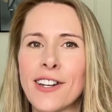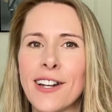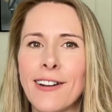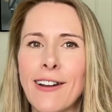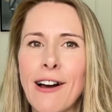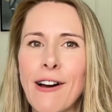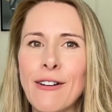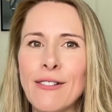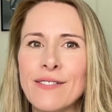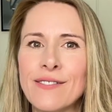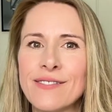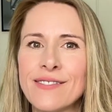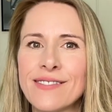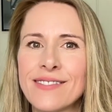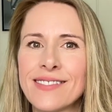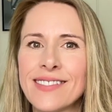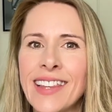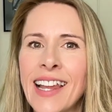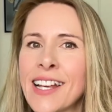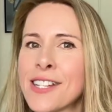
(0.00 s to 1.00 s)
a lot.
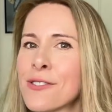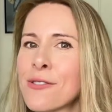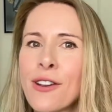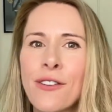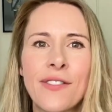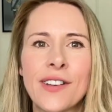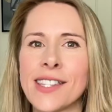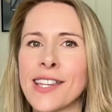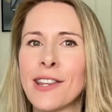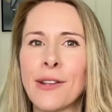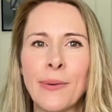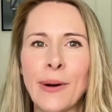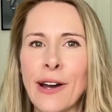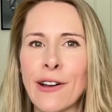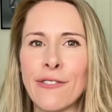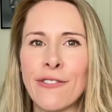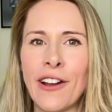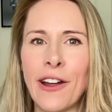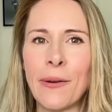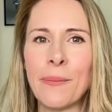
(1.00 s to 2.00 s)
Let's revisit the
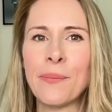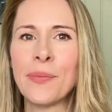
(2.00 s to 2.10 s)
workflow.